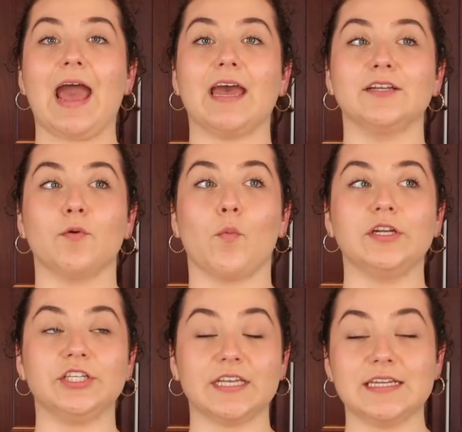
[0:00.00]
and
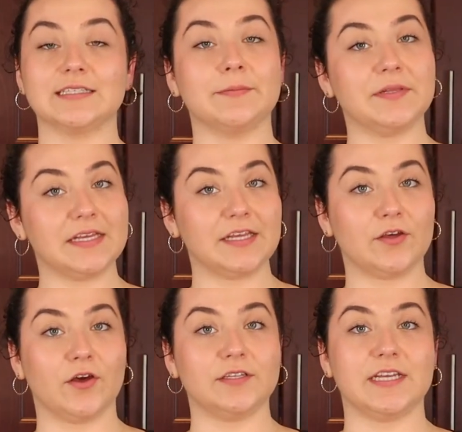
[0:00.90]
when chicken is completely
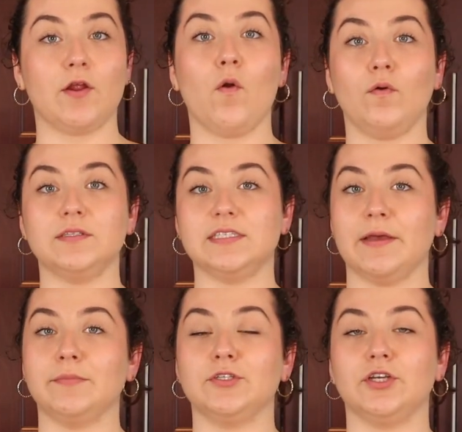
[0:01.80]
cooked, it holds a
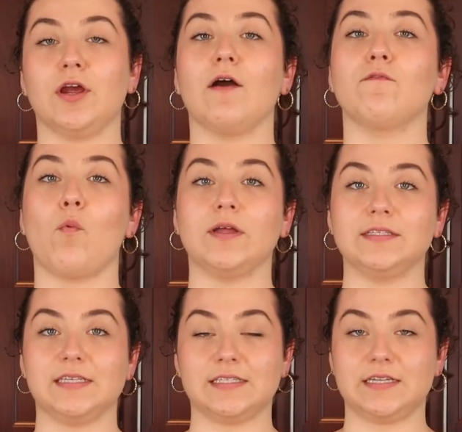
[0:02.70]
temperature of
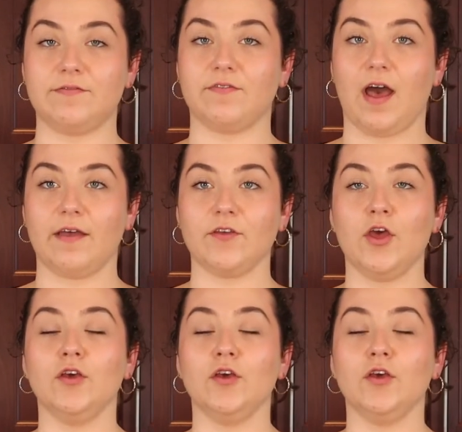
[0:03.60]
165.